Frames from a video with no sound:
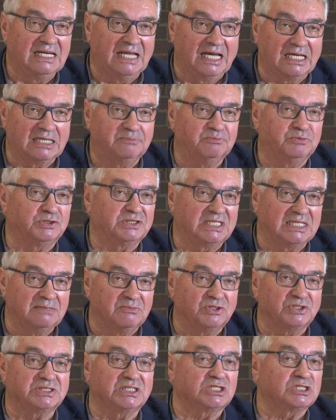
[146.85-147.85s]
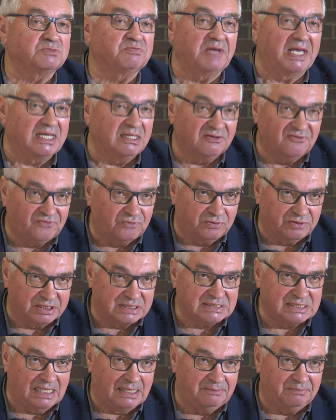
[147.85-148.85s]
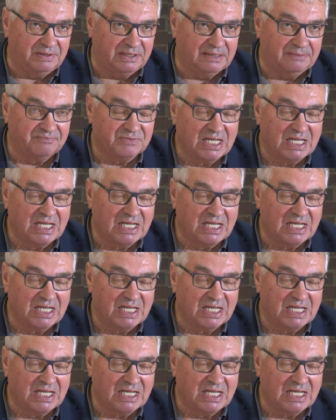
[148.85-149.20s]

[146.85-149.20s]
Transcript: like Podemos in Spain, for example.